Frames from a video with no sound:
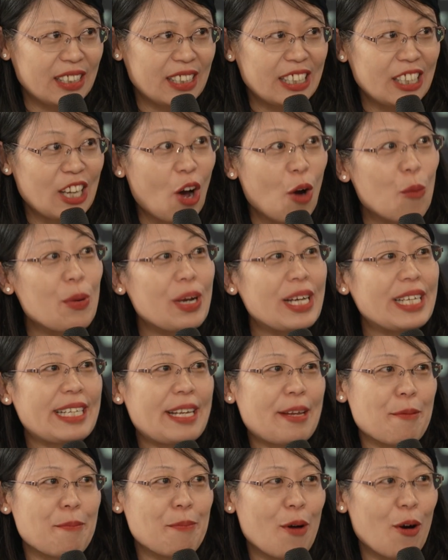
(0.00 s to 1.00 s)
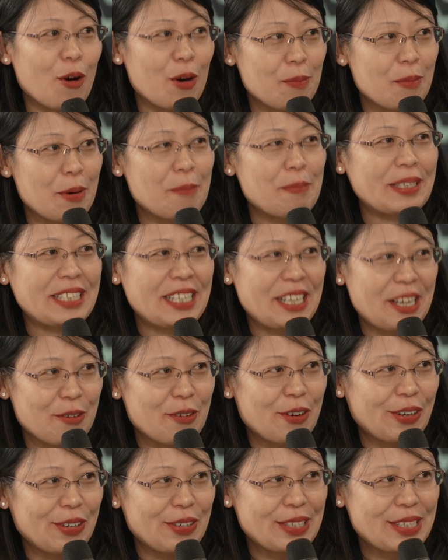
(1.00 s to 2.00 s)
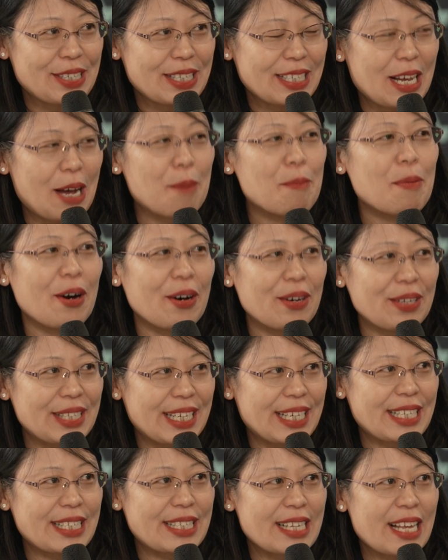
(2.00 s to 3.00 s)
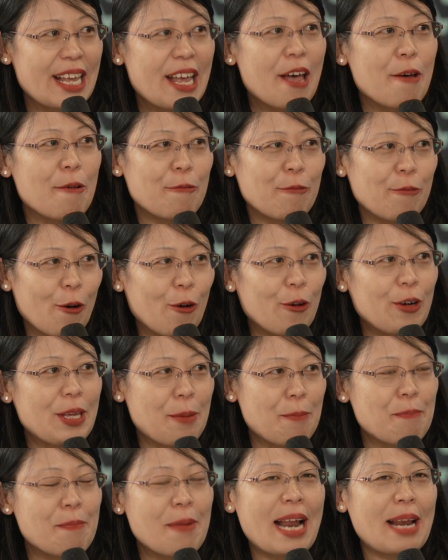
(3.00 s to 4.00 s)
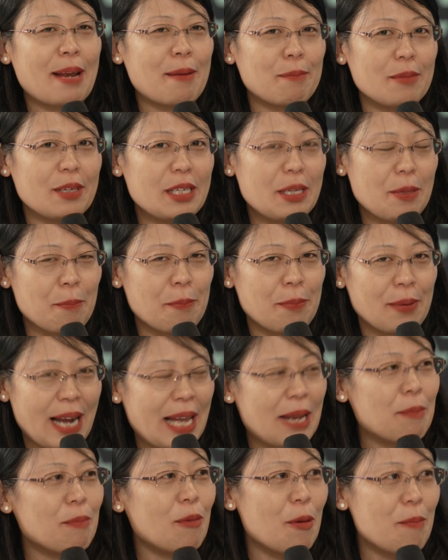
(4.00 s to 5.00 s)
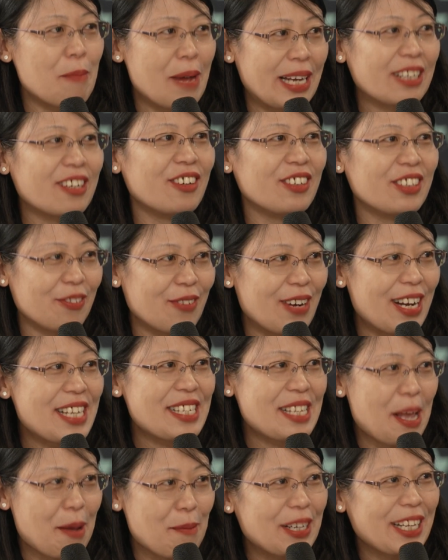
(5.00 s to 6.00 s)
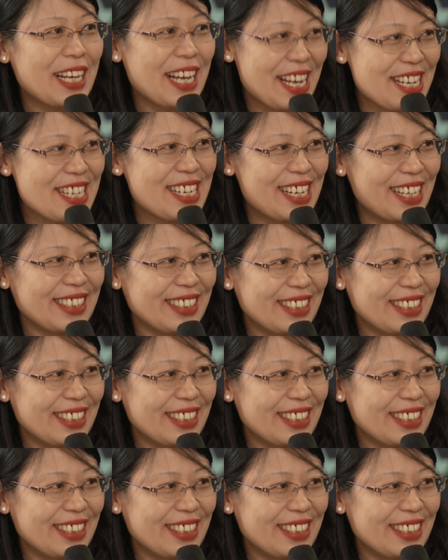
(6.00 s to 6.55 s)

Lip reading: innovative polymer materials, composites for implantable medical device application.